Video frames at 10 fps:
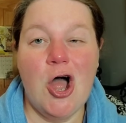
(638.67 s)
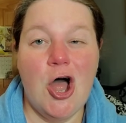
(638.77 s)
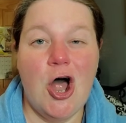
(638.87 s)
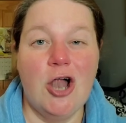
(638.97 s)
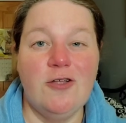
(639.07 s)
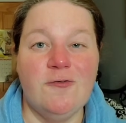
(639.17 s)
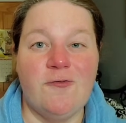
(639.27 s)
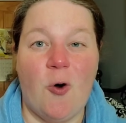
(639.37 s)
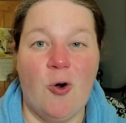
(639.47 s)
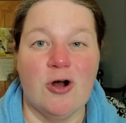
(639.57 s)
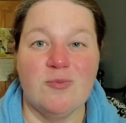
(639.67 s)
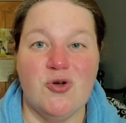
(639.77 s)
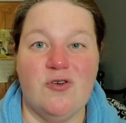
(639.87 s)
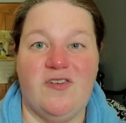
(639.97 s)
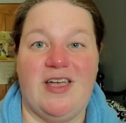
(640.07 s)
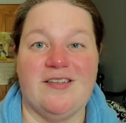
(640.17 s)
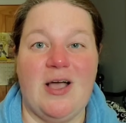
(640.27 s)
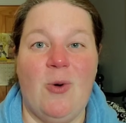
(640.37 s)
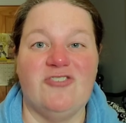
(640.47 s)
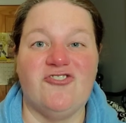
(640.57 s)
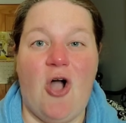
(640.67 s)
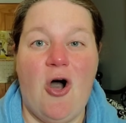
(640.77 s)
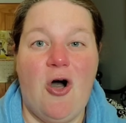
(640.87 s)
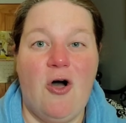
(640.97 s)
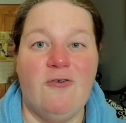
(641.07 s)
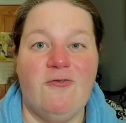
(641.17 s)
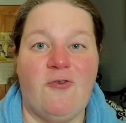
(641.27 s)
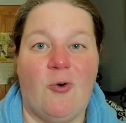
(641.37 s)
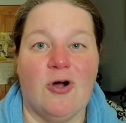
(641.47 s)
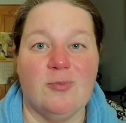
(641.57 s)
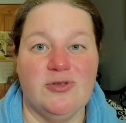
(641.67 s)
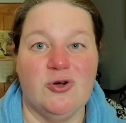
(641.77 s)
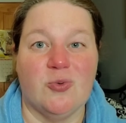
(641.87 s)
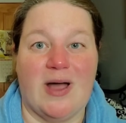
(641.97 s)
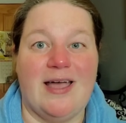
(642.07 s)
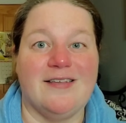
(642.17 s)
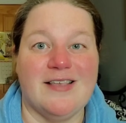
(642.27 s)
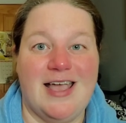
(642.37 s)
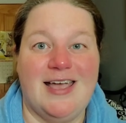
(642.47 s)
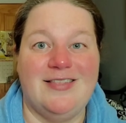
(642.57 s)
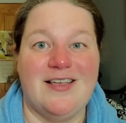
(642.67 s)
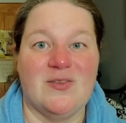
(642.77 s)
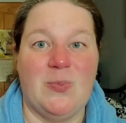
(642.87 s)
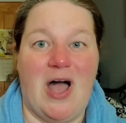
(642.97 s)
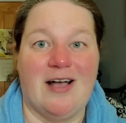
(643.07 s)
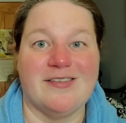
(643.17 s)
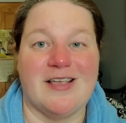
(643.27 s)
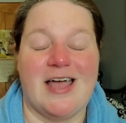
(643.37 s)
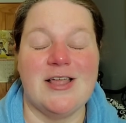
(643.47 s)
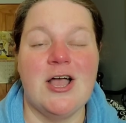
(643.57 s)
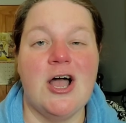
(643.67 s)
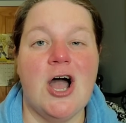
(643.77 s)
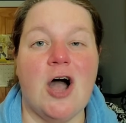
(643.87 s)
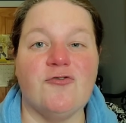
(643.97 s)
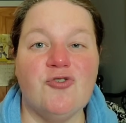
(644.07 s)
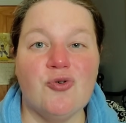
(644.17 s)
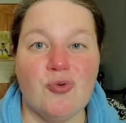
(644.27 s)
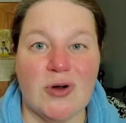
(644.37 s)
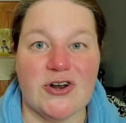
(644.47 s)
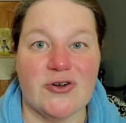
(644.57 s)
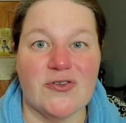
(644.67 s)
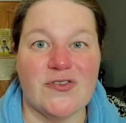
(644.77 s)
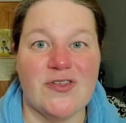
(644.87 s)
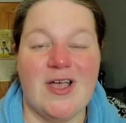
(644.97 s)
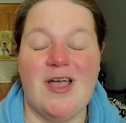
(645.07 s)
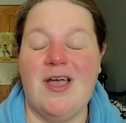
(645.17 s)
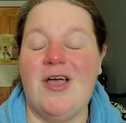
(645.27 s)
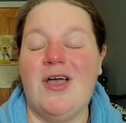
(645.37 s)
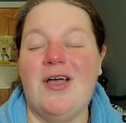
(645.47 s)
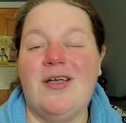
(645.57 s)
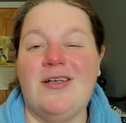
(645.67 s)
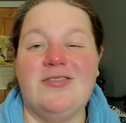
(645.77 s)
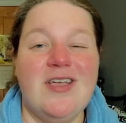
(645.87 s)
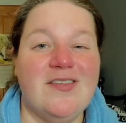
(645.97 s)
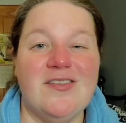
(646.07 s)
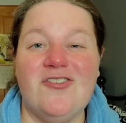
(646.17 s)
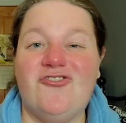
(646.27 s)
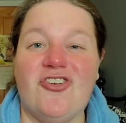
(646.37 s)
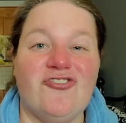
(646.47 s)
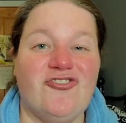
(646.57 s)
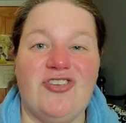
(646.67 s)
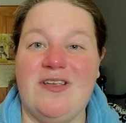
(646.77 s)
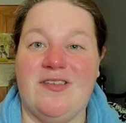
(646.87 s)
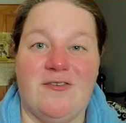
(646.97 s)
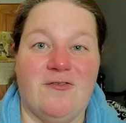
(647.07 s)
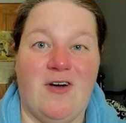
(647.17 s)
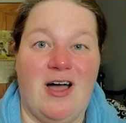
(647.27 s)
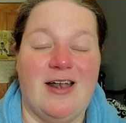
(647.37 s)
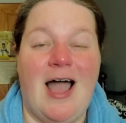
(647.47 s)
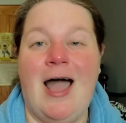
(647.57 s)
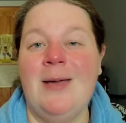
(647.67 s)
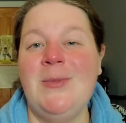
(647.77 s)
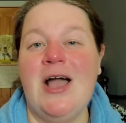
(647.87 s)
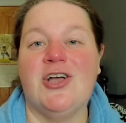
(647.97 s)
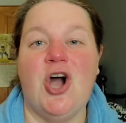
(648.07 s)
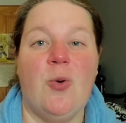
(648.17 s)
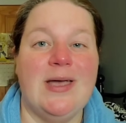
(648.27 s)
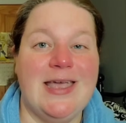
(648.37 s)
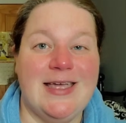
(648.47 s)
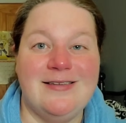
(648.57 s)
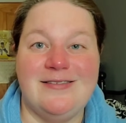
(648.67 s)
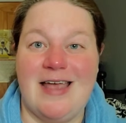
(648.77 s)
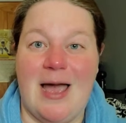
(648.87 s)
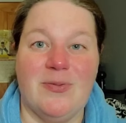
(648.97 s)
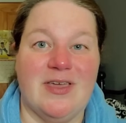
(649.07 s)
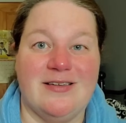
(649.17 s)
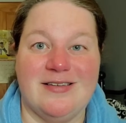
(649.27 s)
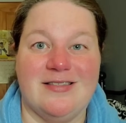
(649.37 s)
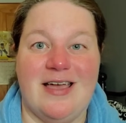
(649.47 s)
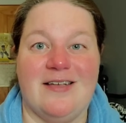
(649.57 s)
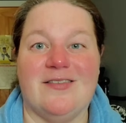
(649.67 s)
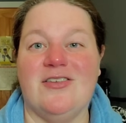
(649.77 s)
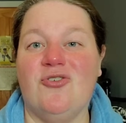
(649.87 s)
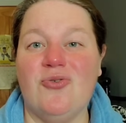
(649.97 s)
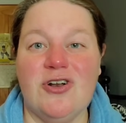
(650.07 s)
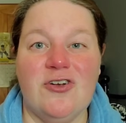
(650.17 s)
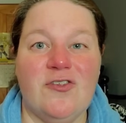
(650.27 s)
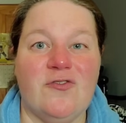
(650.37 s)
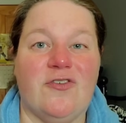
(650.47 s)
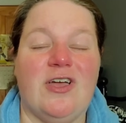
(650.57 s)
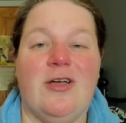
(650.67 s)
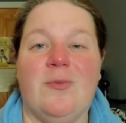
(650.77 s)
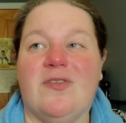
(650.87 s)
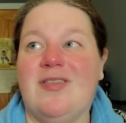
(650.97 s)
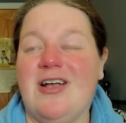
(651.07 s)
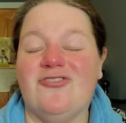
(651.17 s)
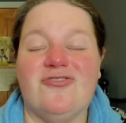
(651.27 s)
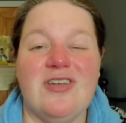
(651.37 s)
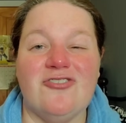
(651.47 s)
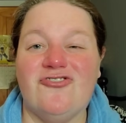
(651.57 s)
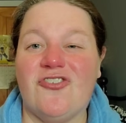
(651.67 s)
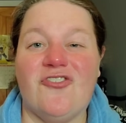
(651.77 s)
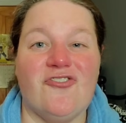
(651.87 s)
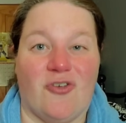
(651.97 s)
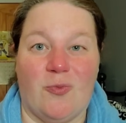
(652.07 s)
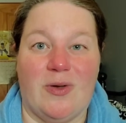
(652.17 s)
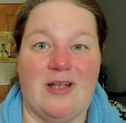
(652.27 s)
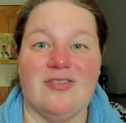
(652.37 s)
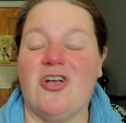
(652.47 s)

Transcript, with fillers: All four movies. I watched all four Blu-rays in this box set of Critters this is just cheesy fun. I'm not going in depth into this. The Critters films, they're they're just stupid.